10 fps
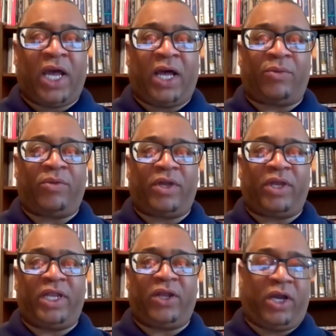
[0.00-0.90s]
uh,
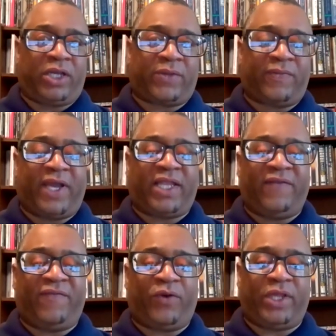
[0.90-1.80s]
in August of
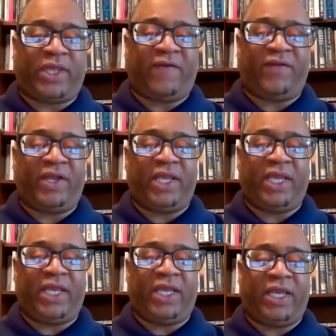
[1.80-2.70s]
1947,
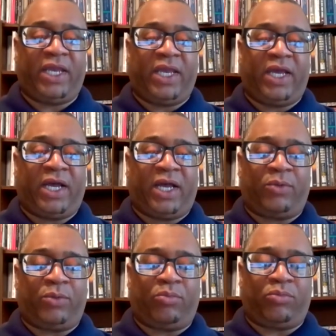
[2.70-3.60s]
he
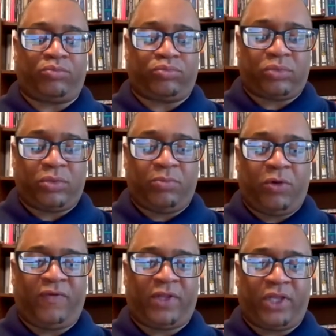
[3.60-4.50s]
uh,
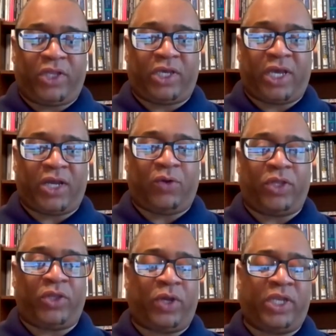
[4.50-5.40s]
moved to
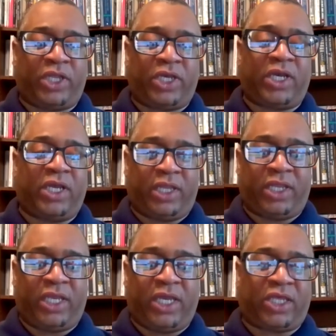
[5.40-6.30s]
Chicago and joined the, Chicago,
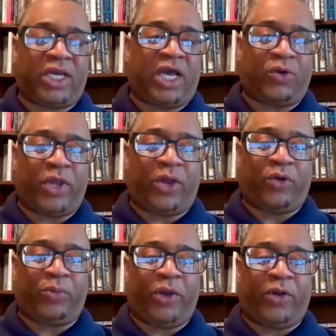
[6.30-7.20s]
the uh, Chicago
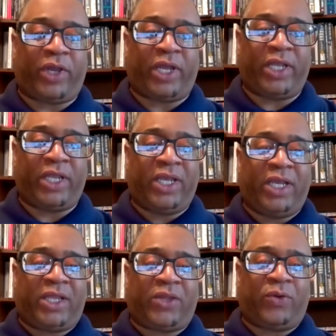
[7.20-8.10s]
Herald American.
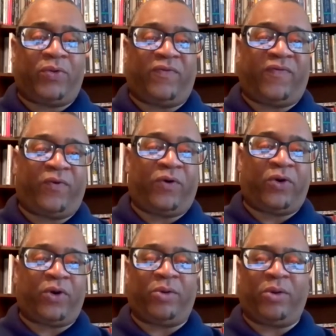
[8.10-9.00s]
So
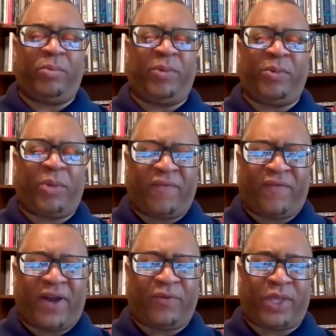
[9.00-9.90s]
for maybe
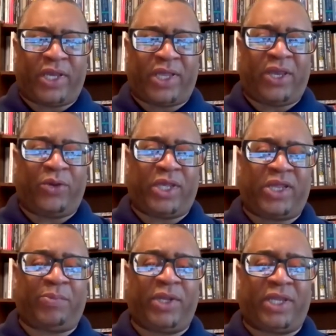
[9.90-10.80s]
about five or six years,
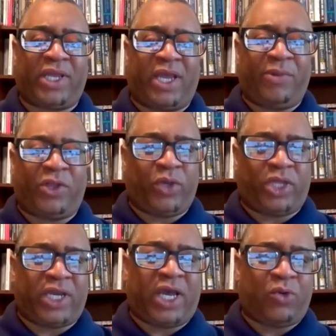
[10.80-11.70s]
he split time between
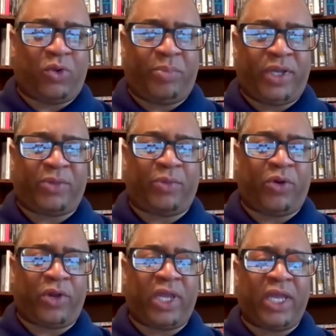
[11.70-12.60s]
Chicago and
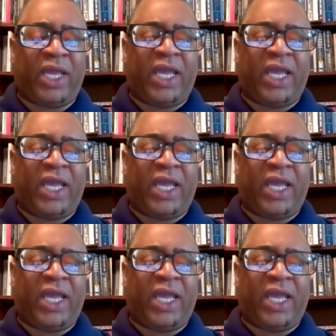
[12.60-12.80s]
Pittsburgh.